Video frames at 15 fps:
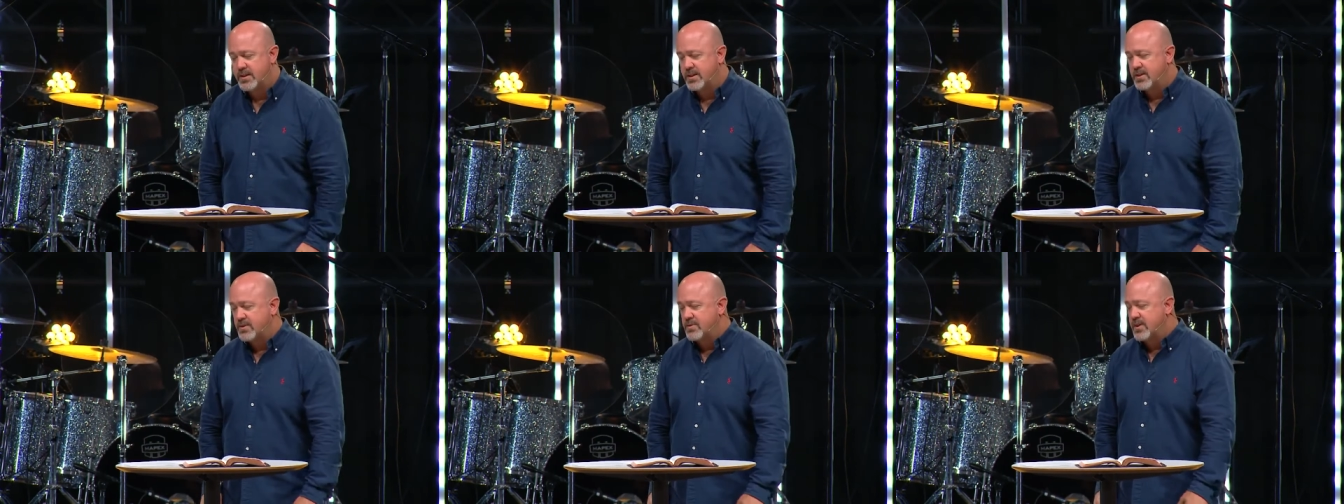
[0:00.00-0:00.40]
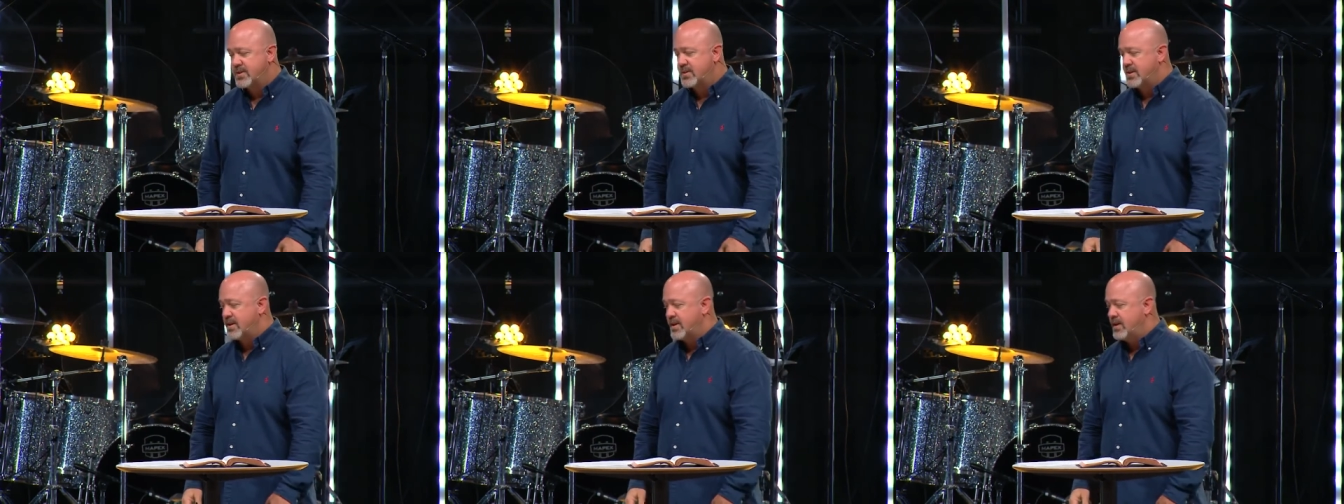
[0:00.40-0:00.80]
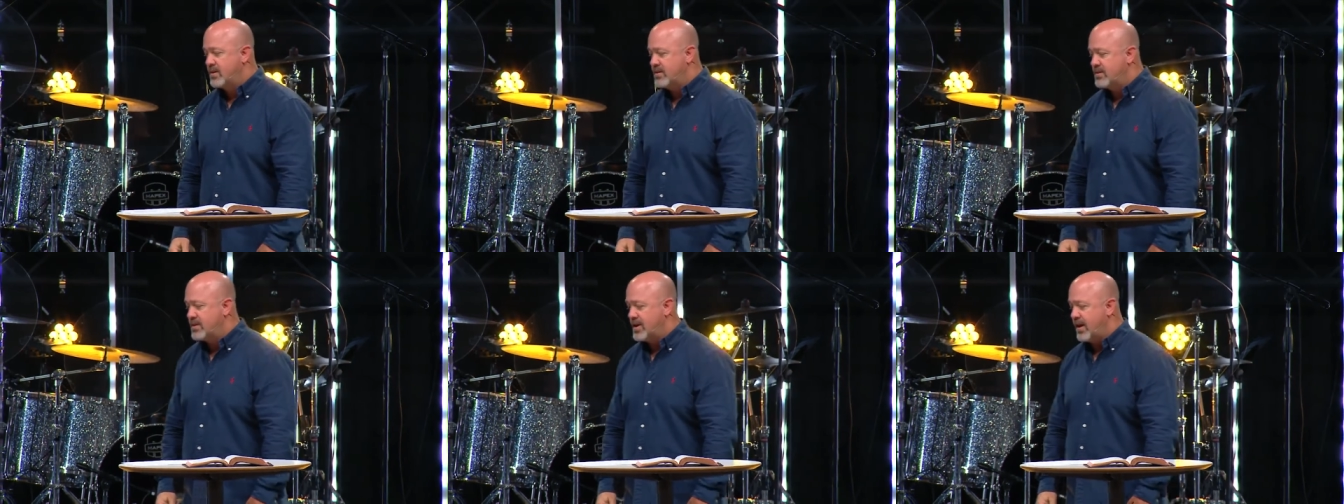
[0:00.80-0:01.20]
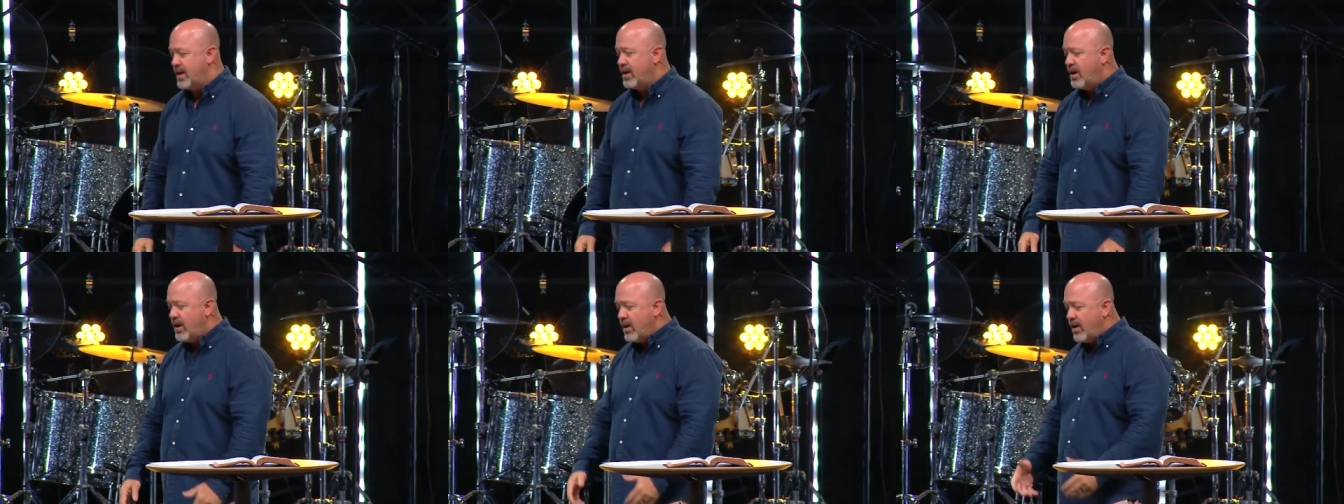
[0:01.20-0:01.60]
just recently who
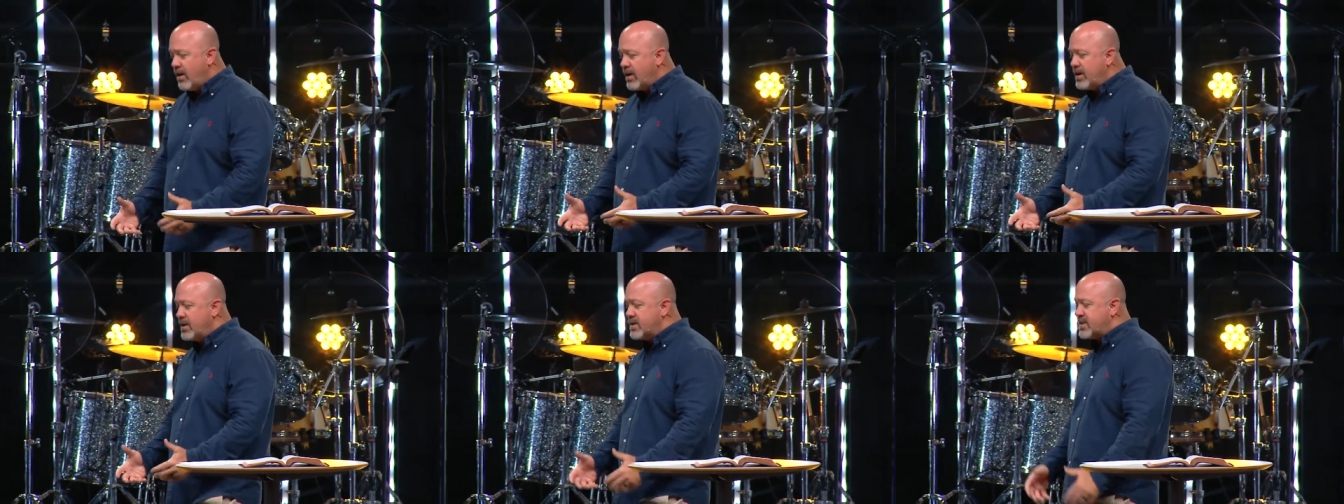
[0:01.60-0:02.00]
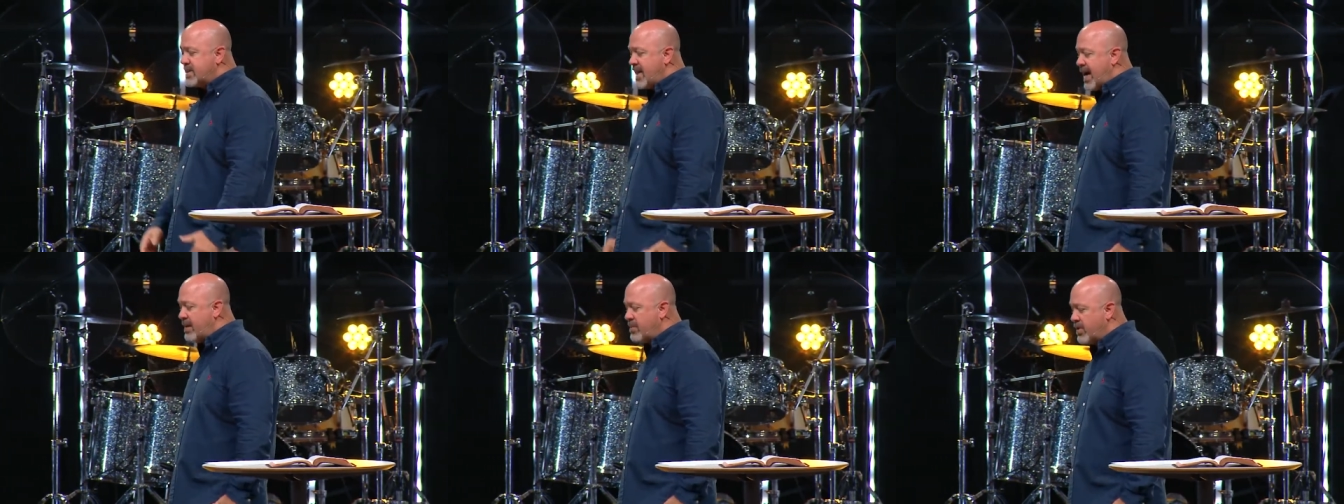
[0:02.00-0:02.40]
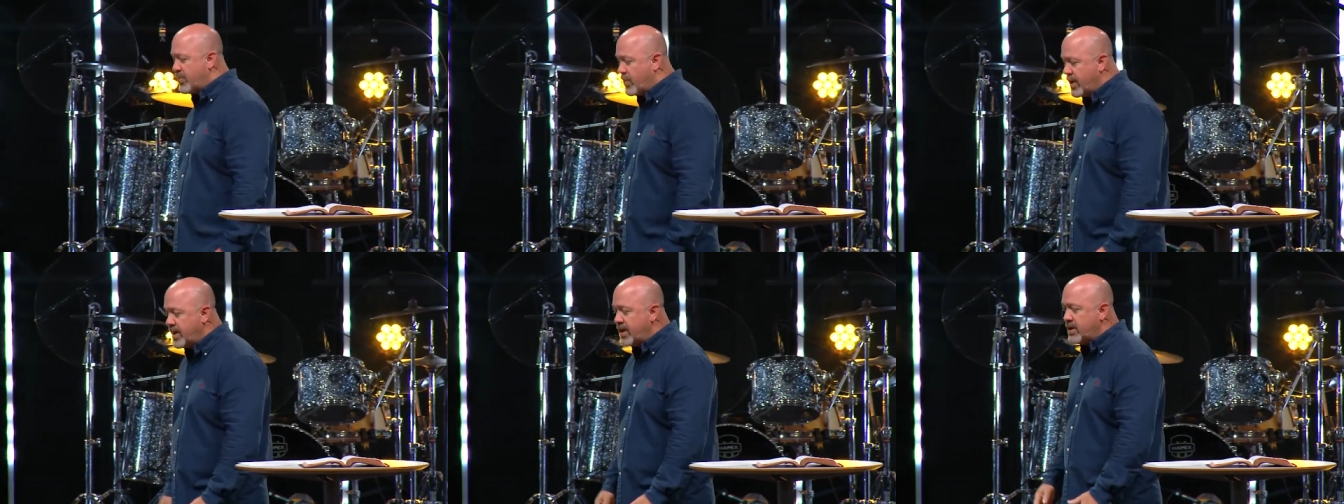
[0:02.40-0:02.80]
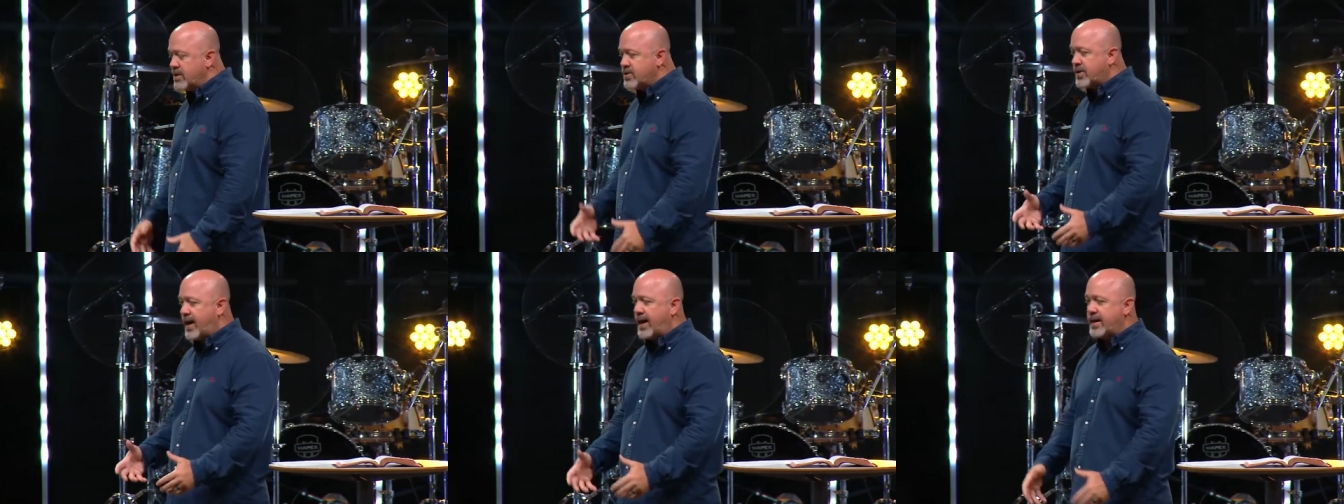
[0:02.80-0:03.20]
said, On your Sabbath, what do you
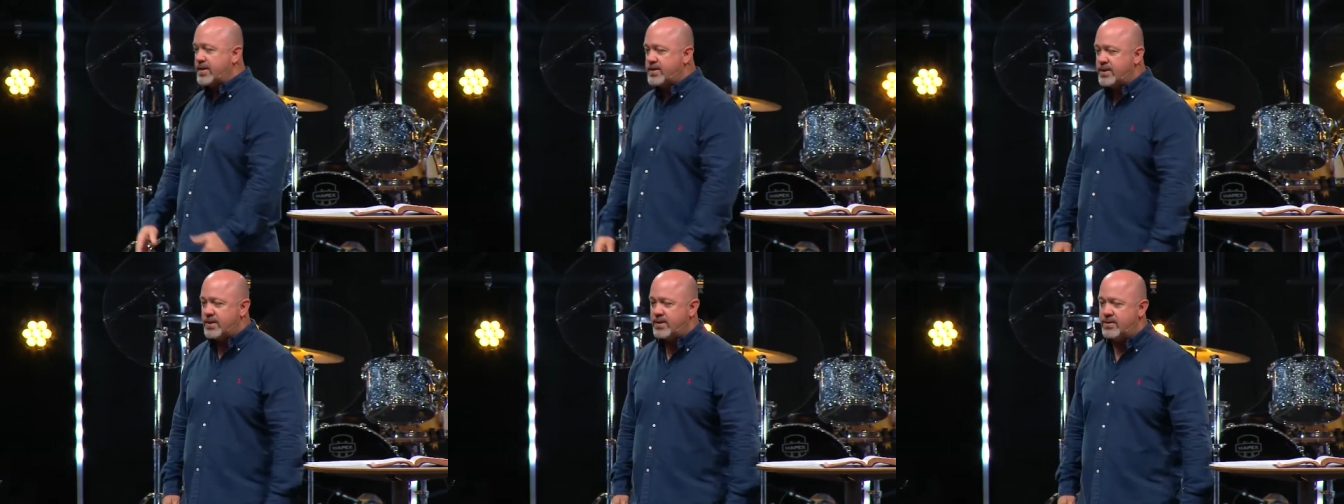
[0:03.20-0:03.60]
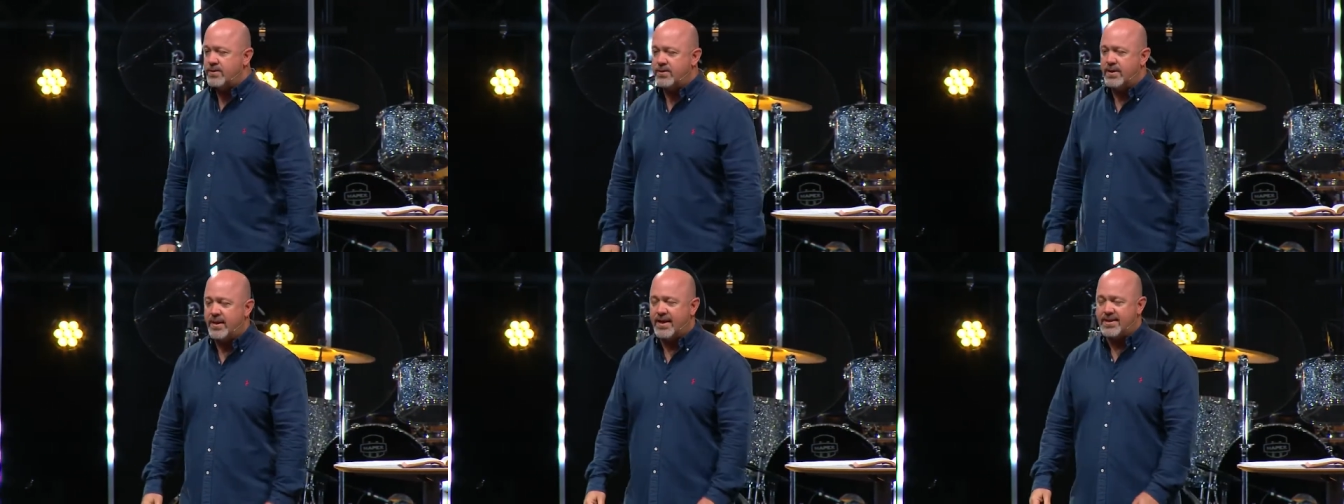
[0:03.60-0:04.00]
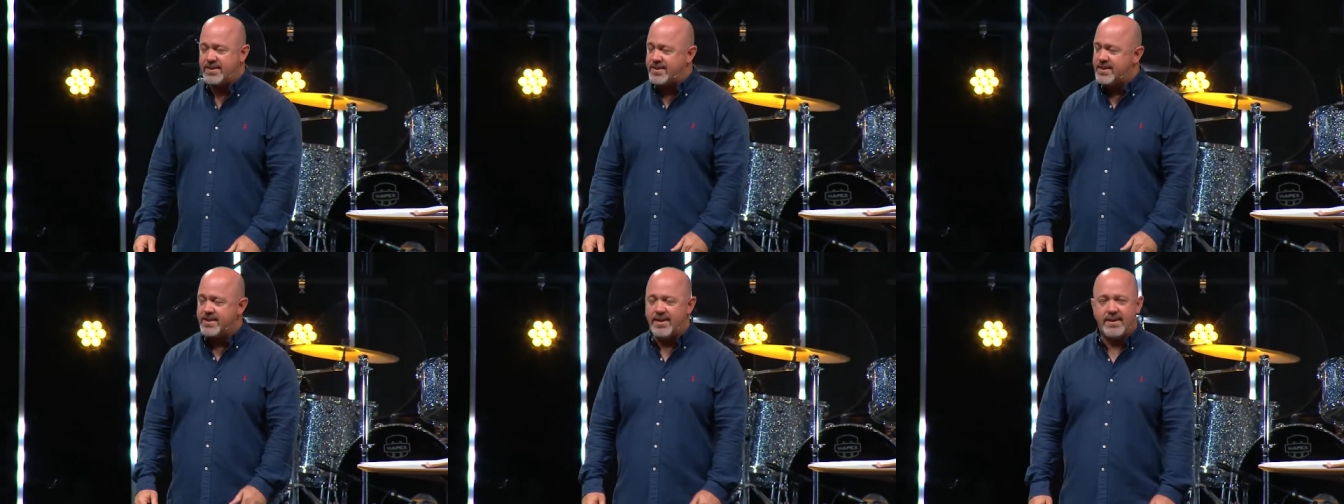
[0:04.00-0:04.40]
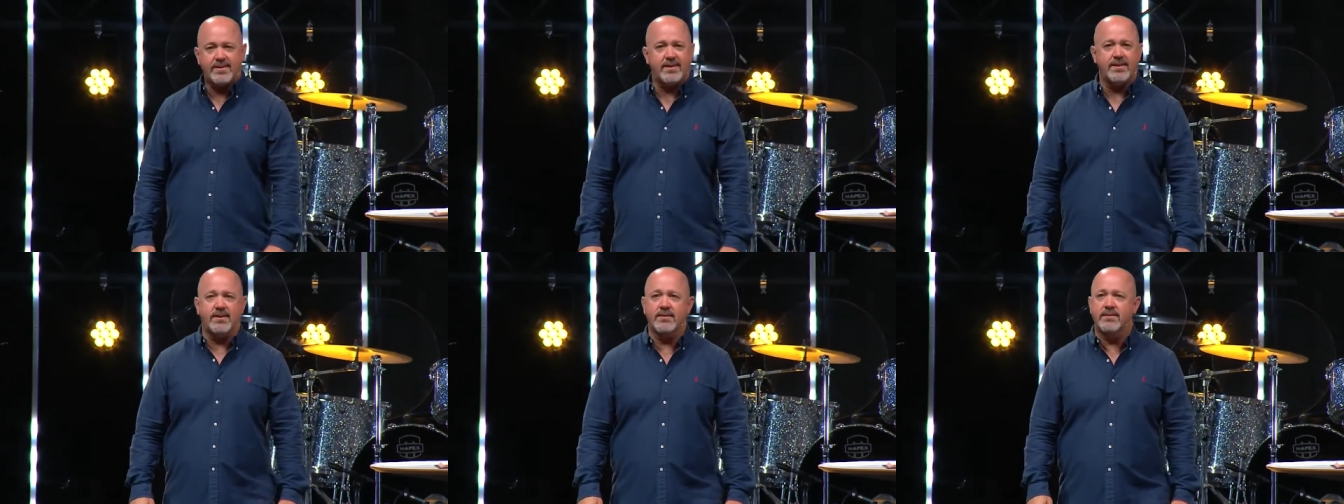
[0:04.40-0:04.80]
try to do? I said,
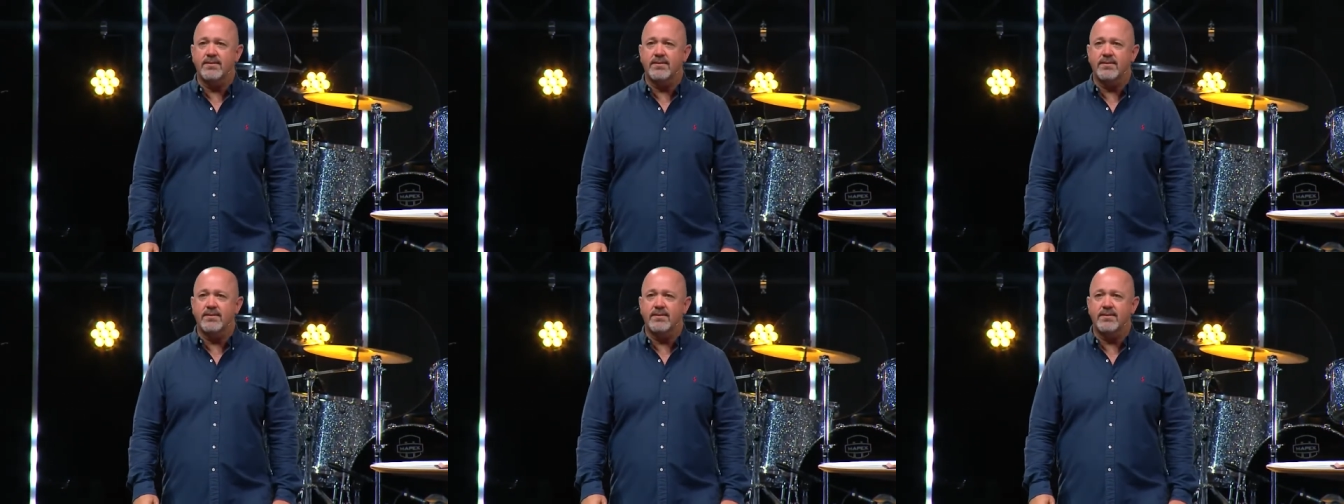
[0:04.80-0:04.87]
Nothing.